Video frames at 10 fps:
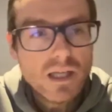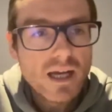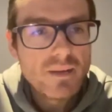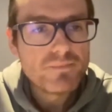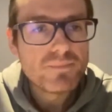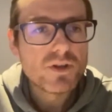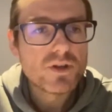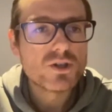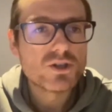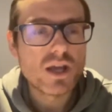And
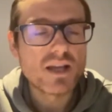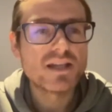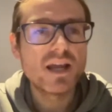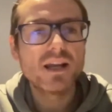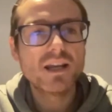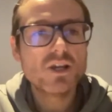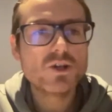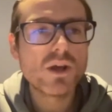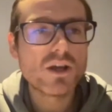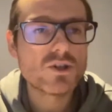a second
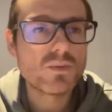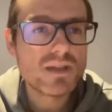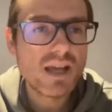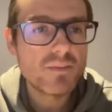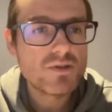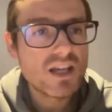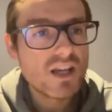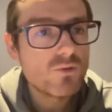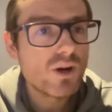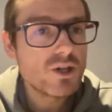issue that I sometimes see
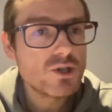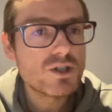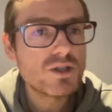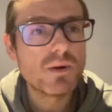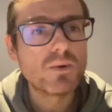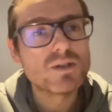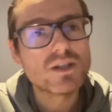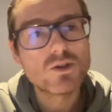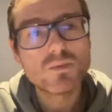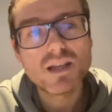in relation to moots
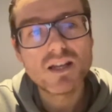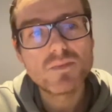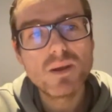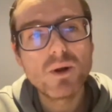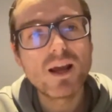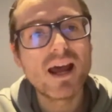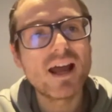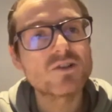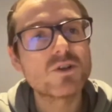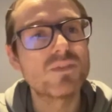is sometimes people can
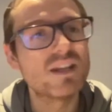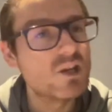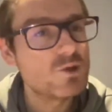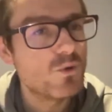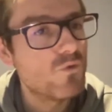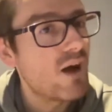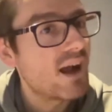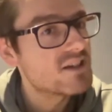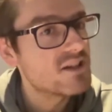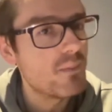add sort of additional
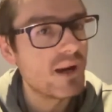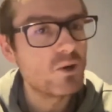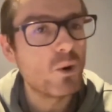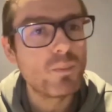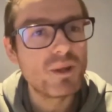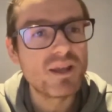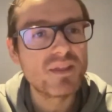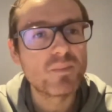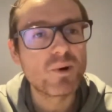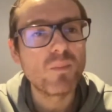facts that might not be in
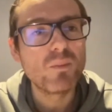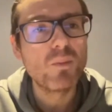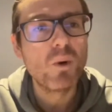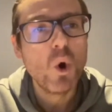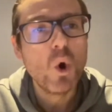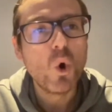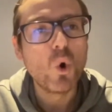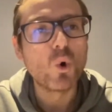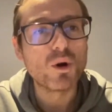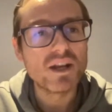the problem, or